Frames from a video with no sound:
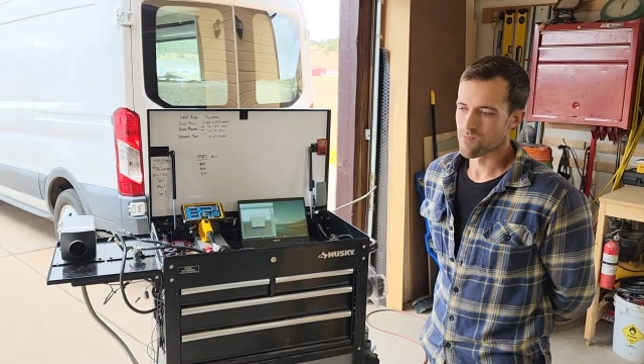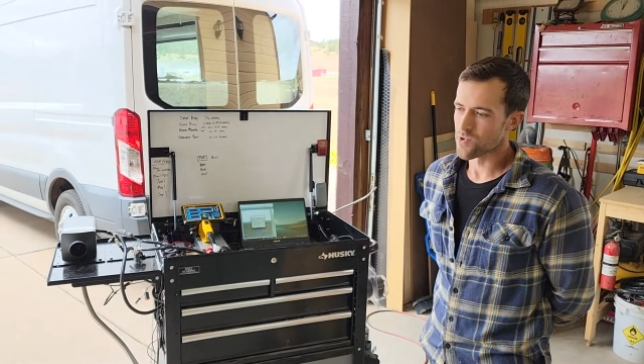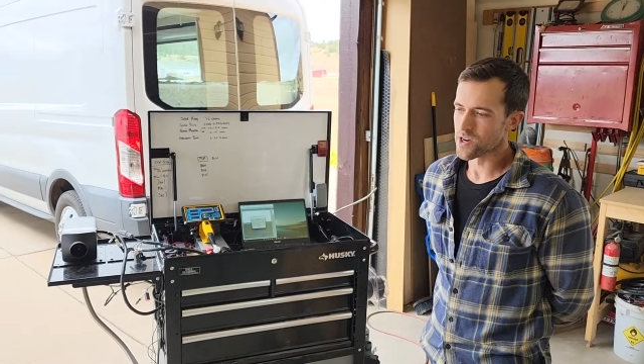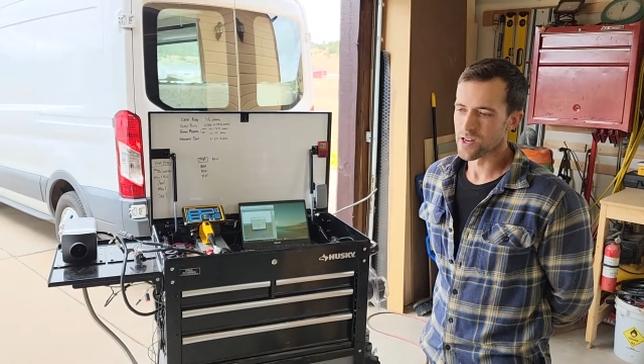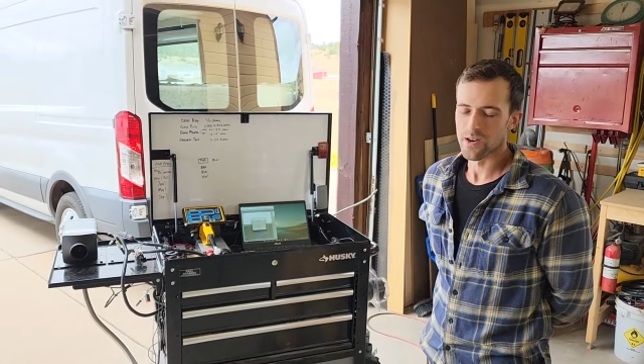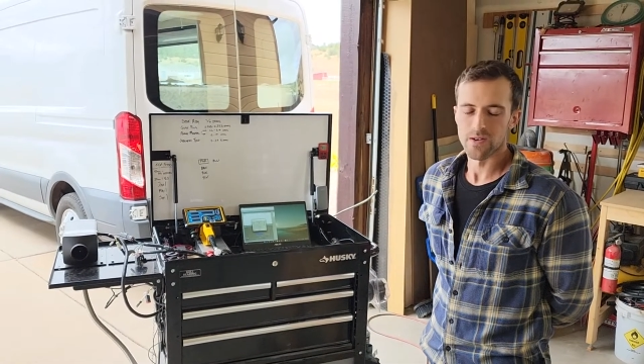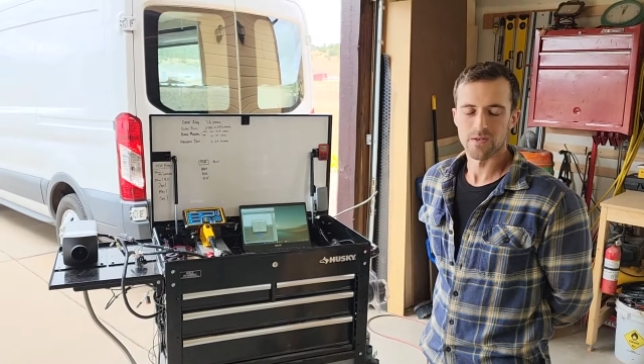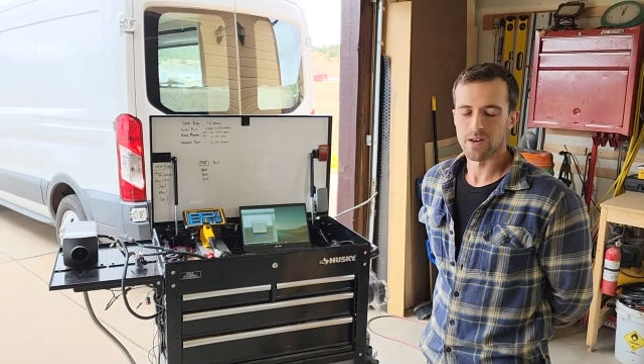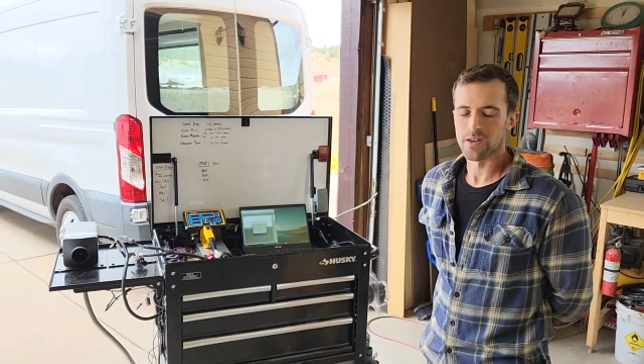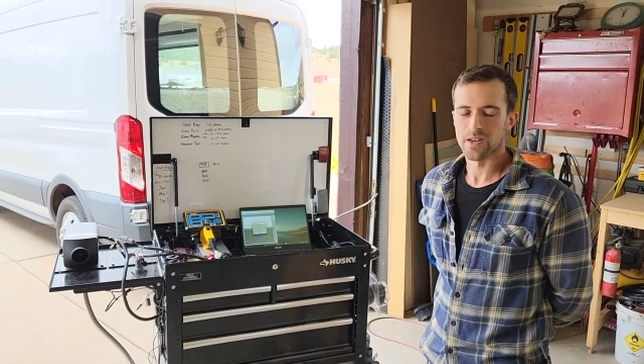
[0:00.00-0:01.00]
wanting
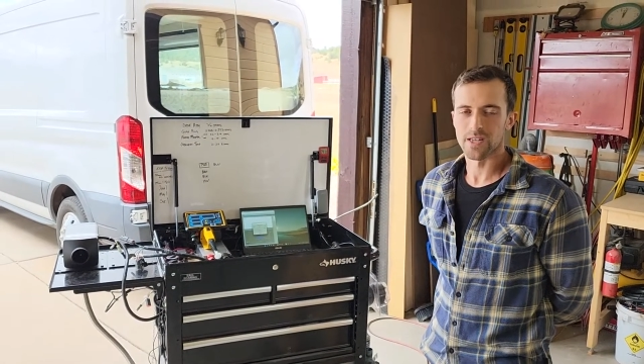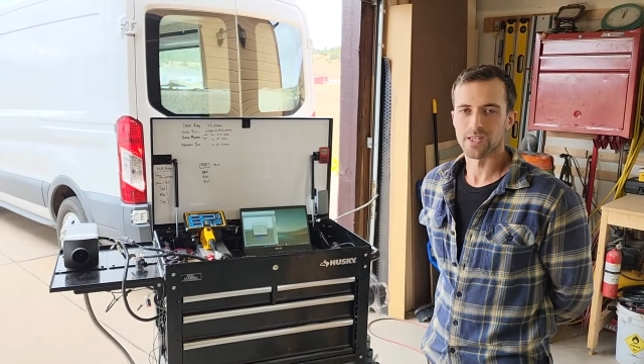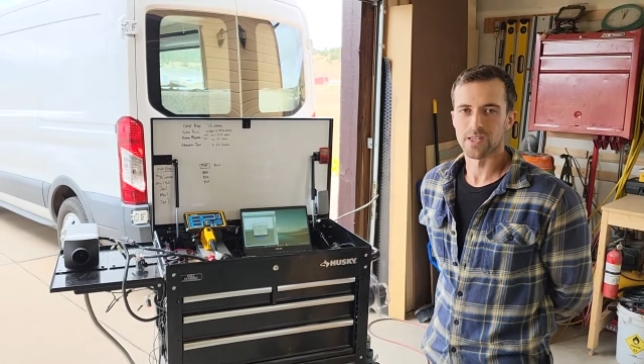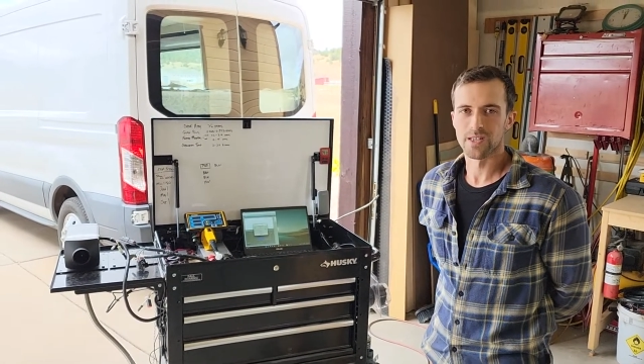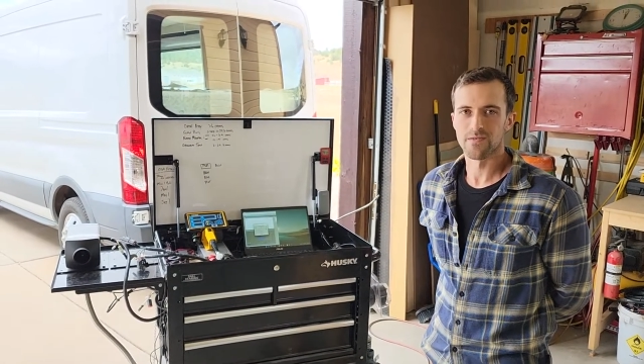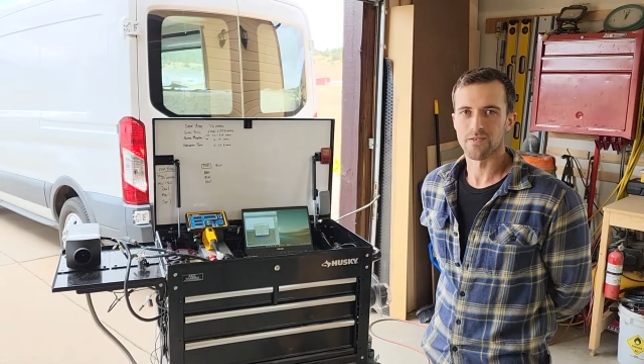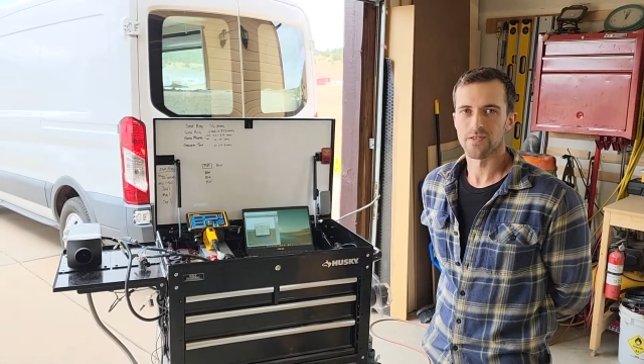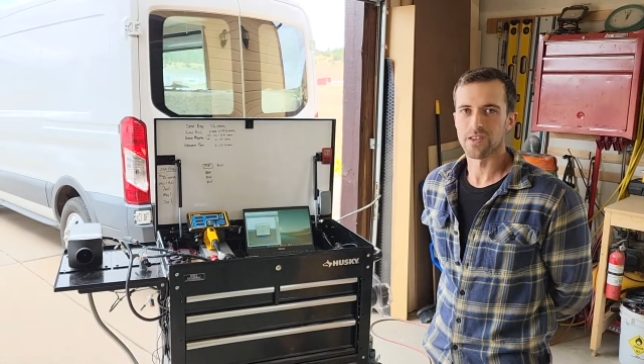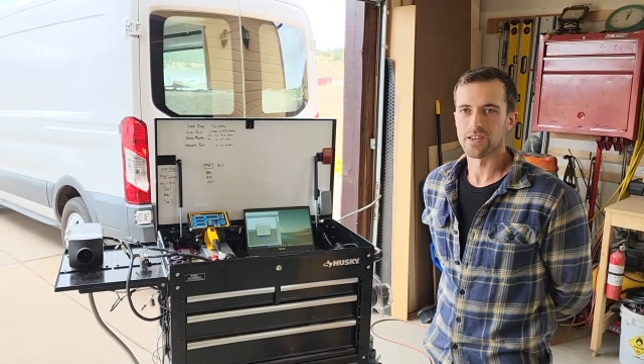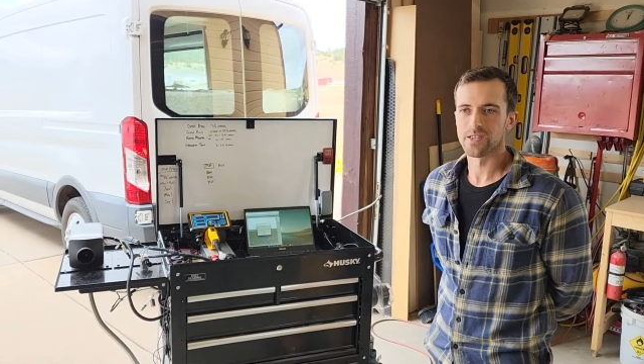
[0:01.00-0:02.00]
all kinds of
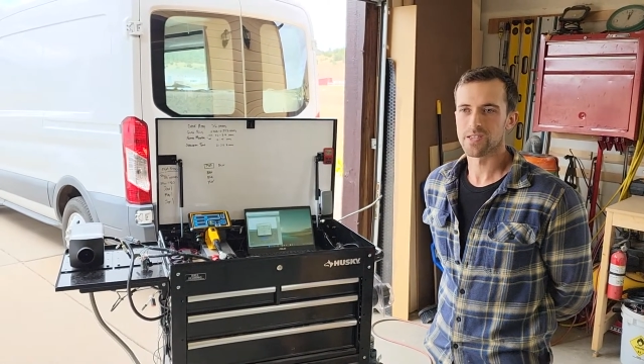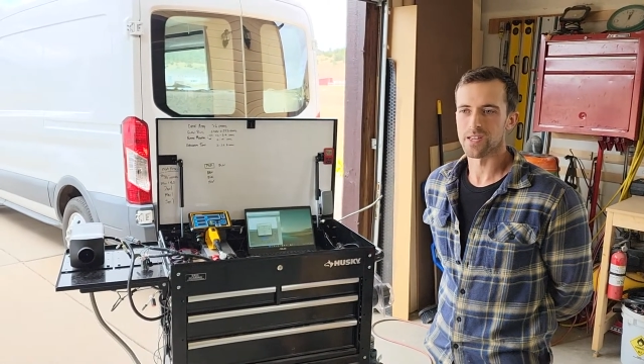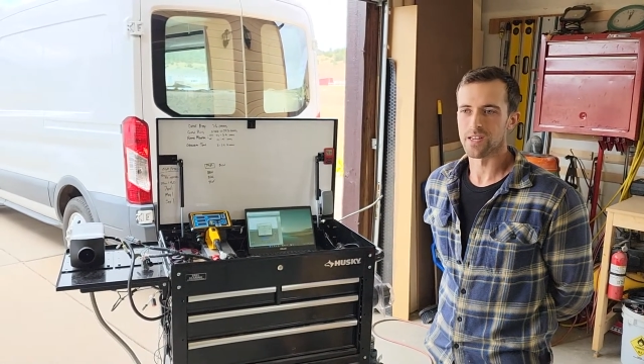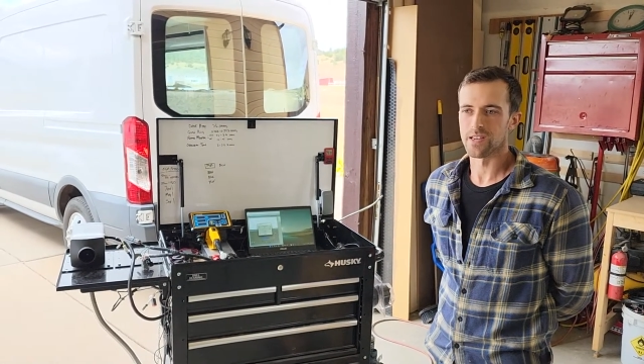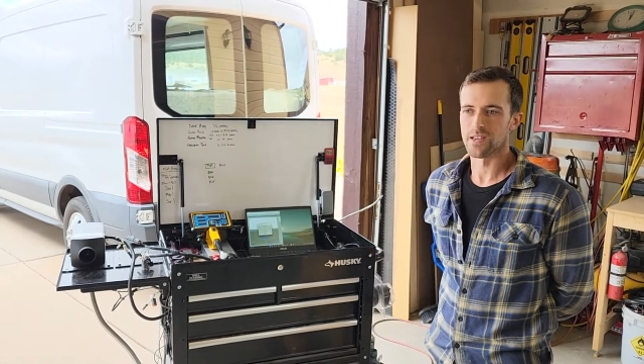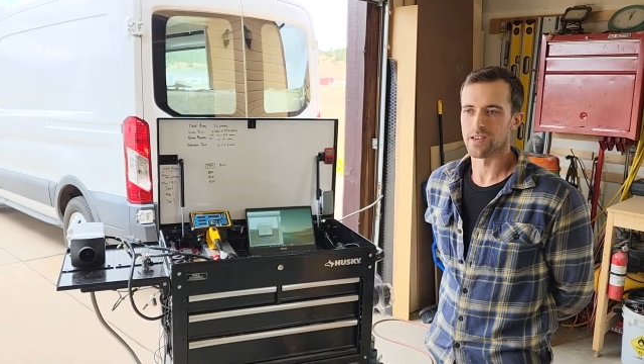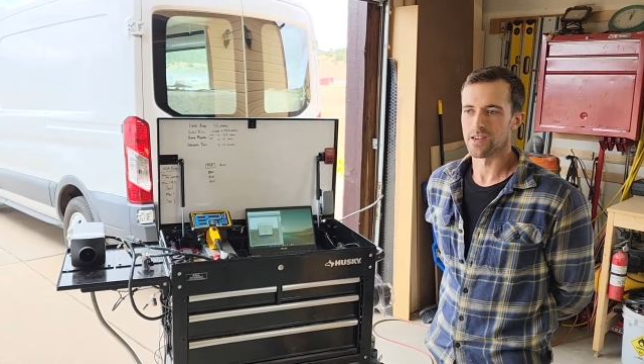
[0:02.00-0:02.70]
different things, and